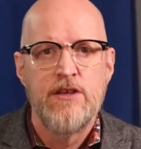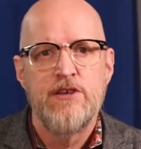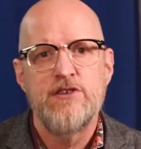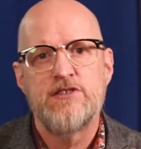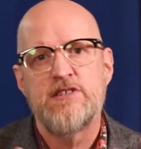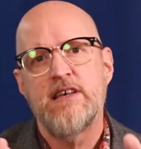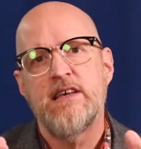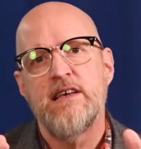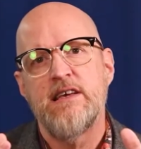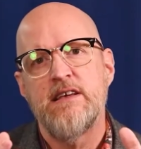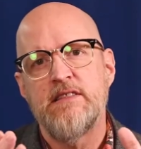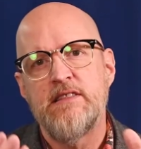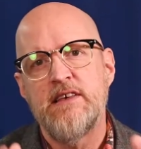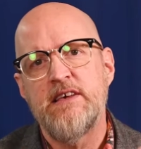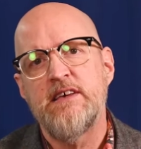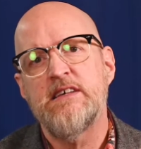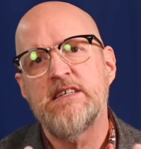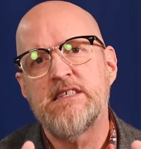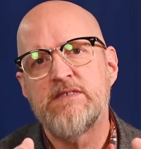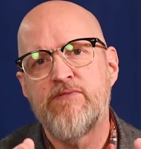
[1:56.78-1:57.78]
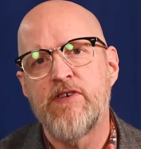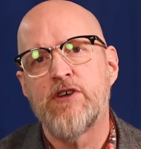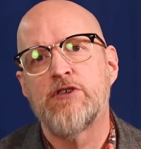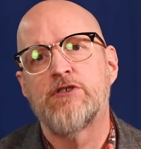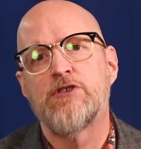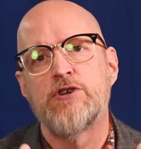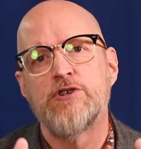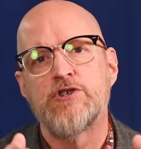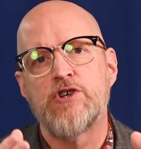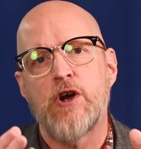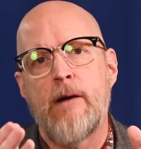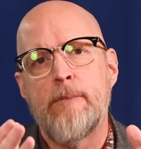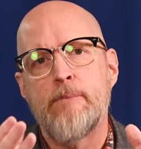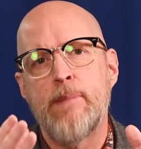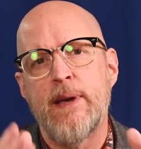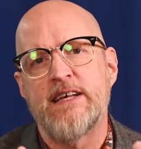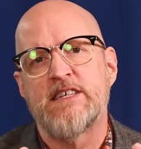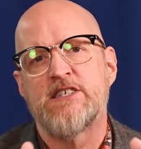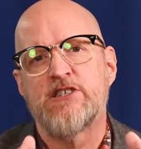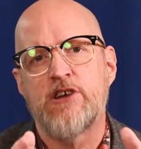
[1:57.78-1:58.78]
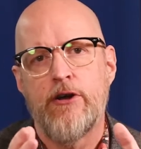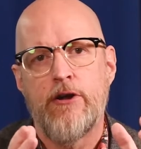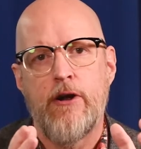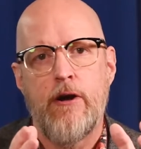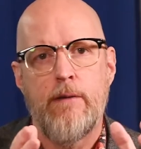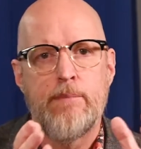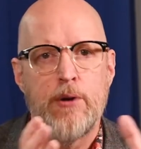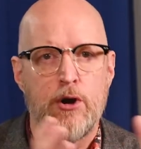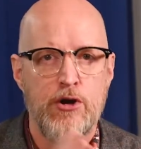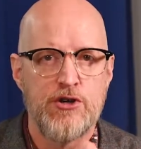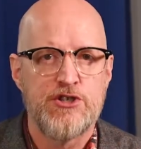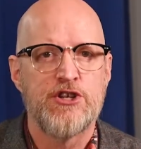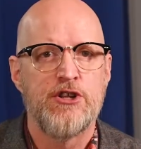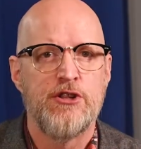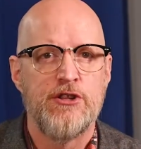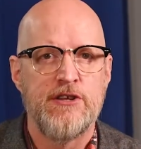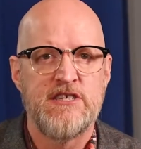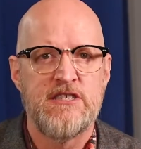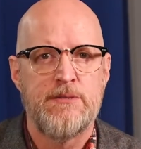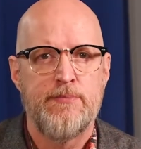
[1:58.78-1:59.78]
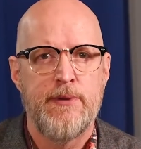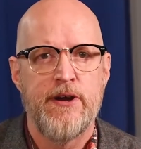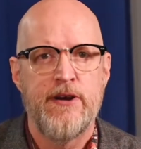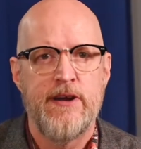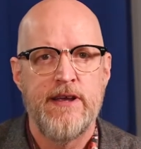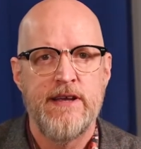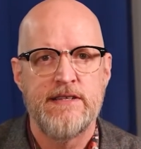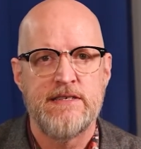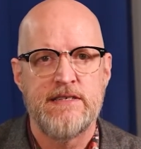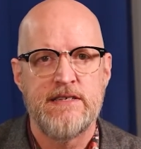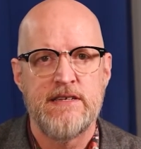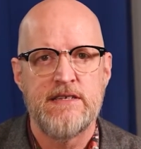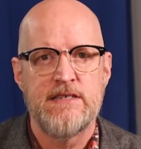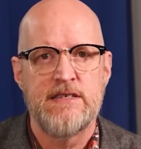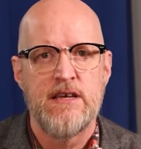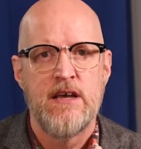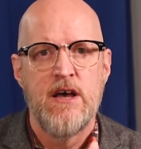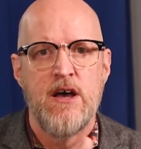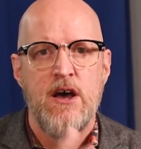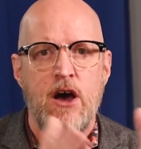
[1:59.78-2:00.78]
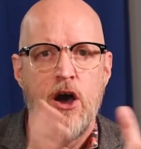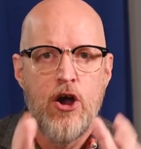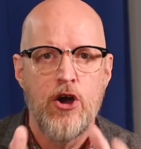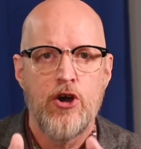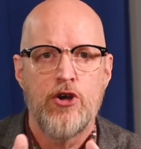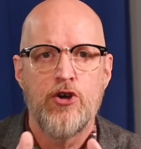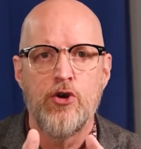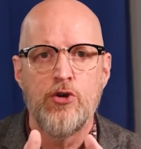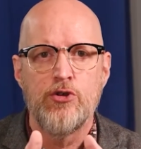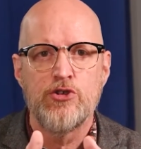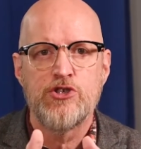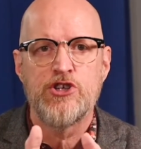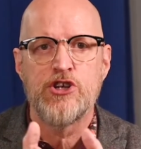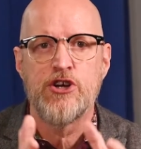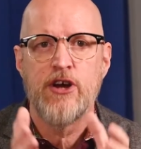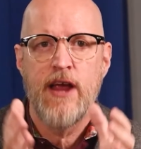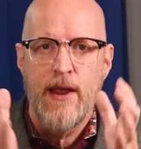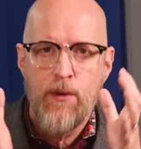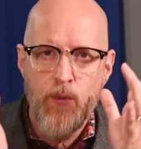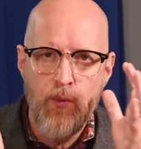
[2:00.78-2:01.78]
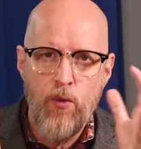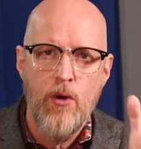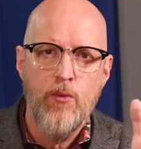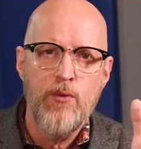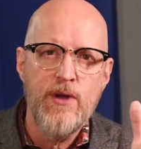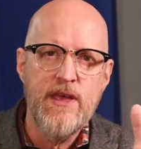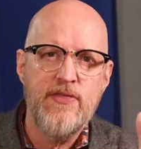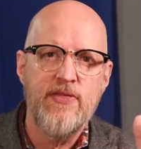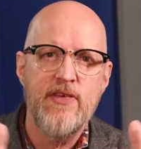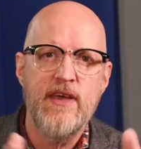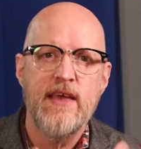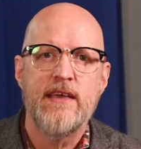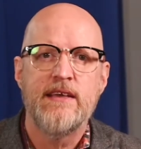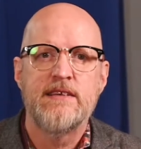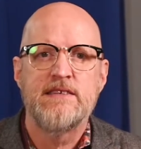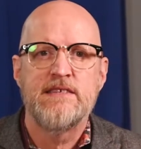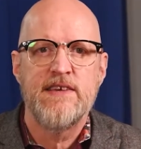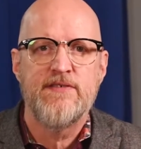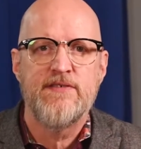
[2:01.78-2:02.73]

You see, these filters are based on our personal experiences, our culture, and what we think is